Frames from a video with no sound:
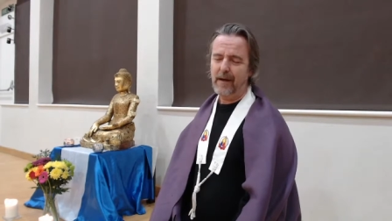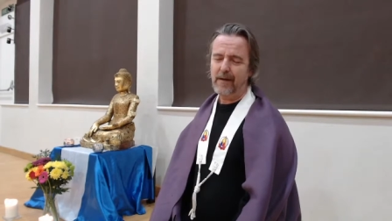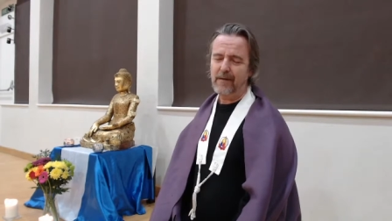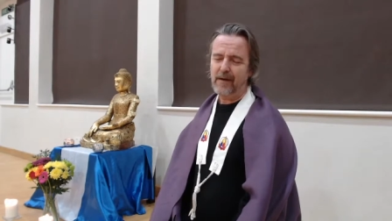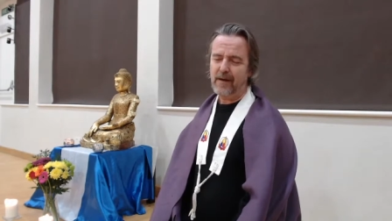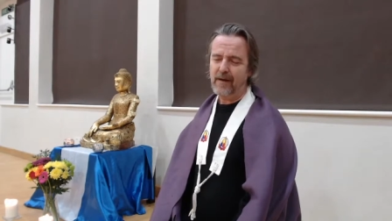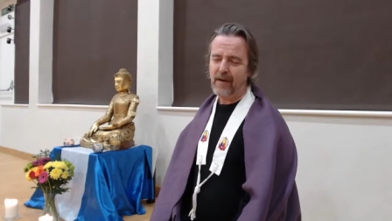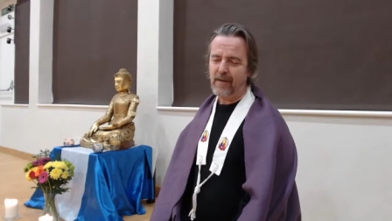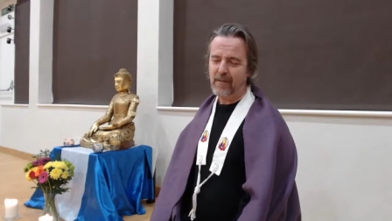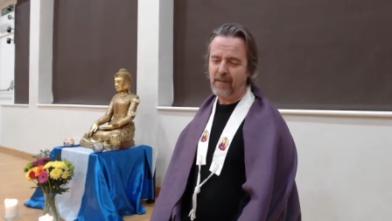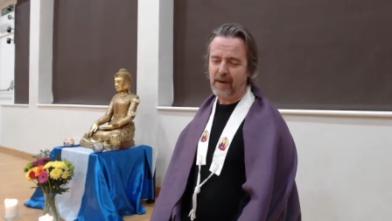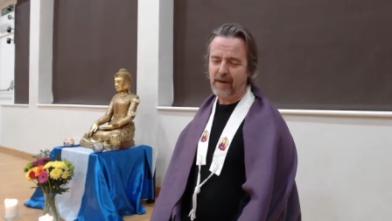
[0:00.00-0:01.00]
In another
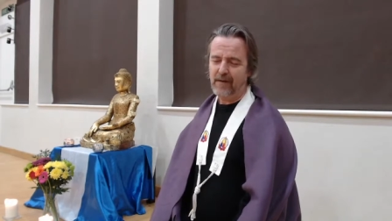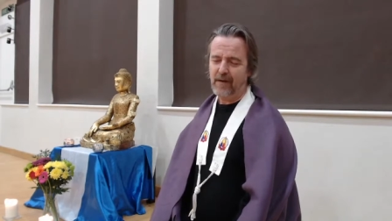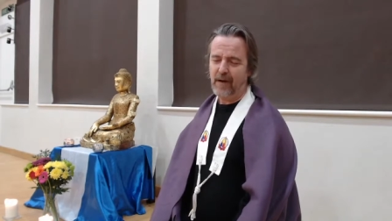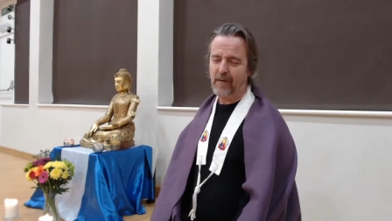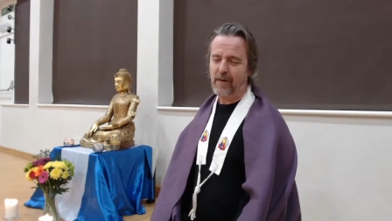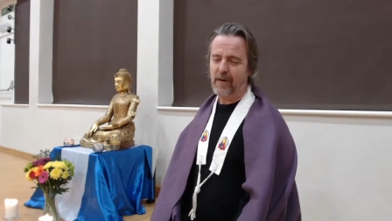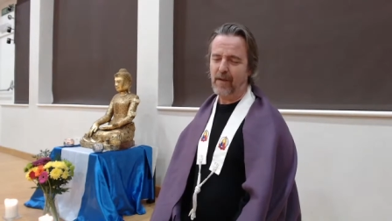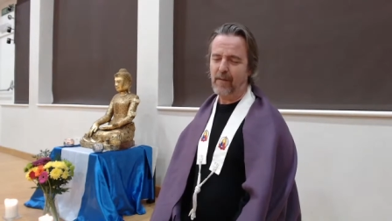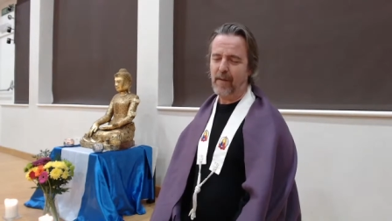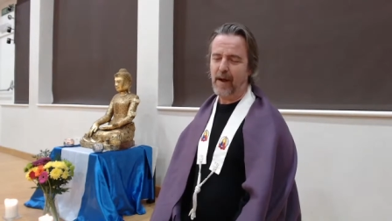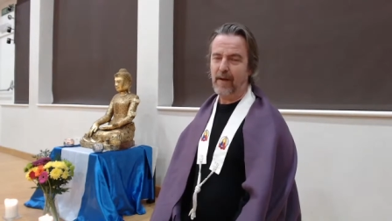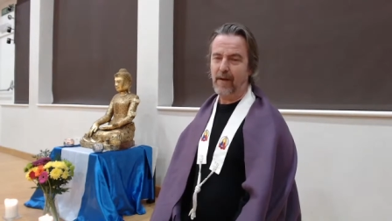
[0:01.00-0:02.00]
minute, I'll ring the
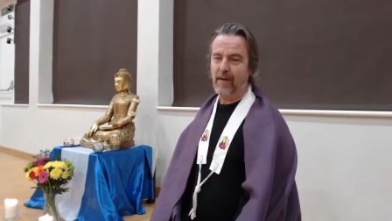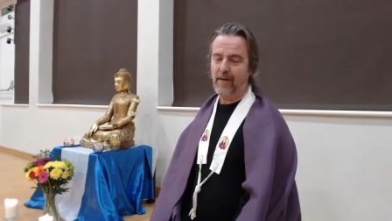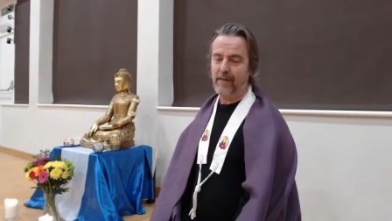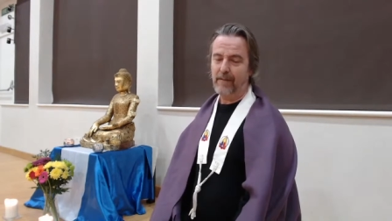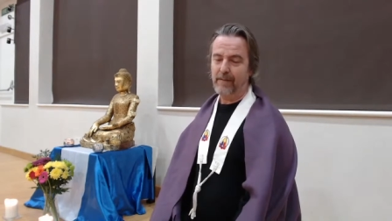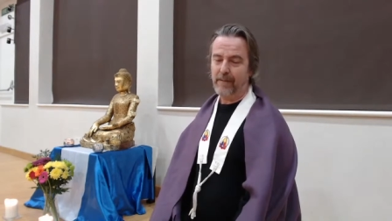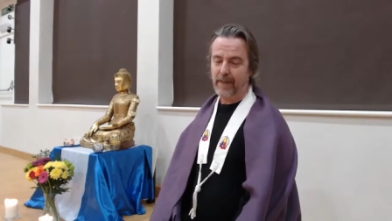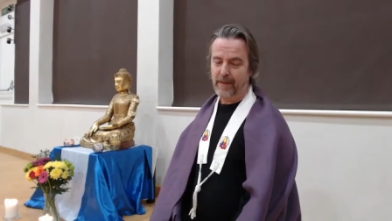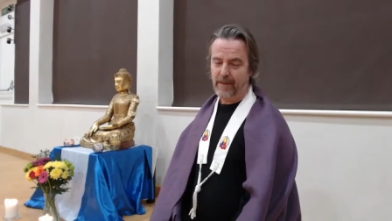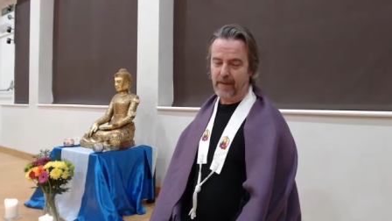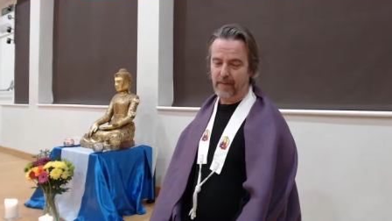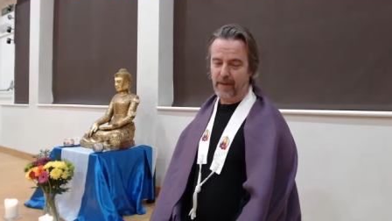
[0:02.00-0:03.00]
bell
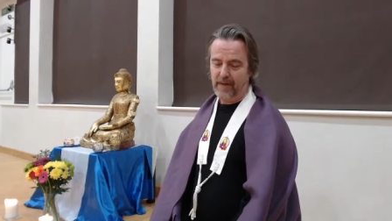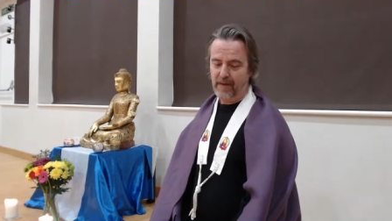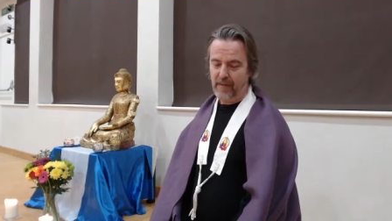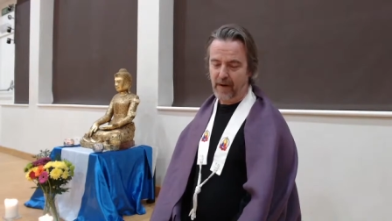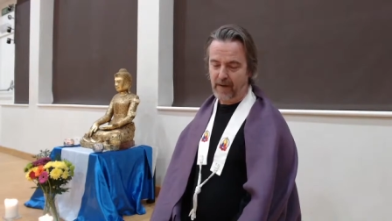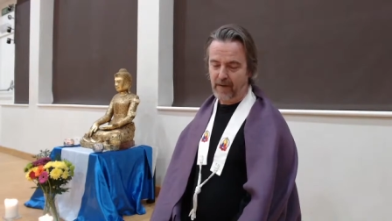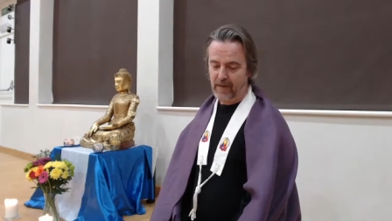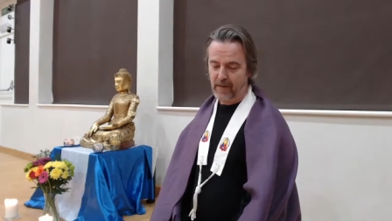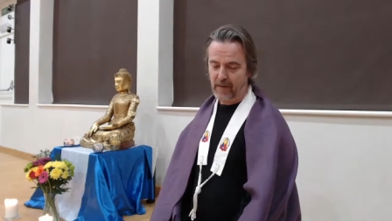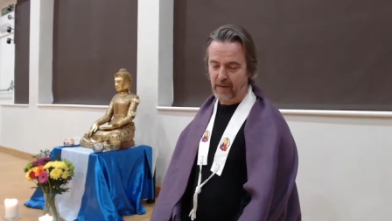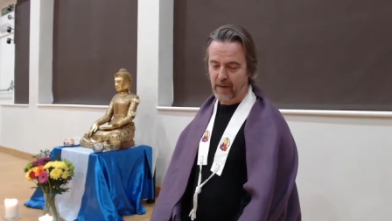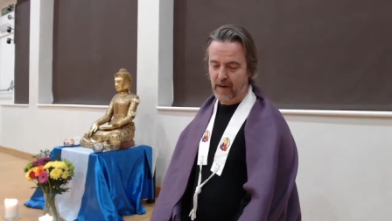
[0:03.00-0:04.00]
to bring this practice
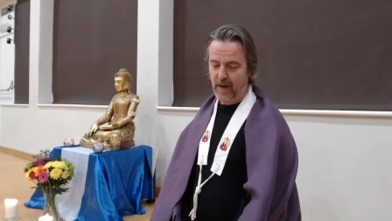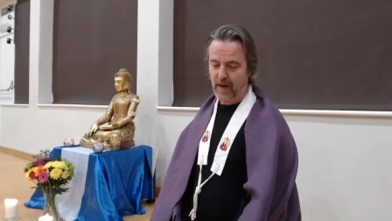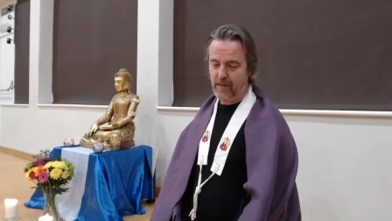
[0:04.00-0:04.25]
to a close.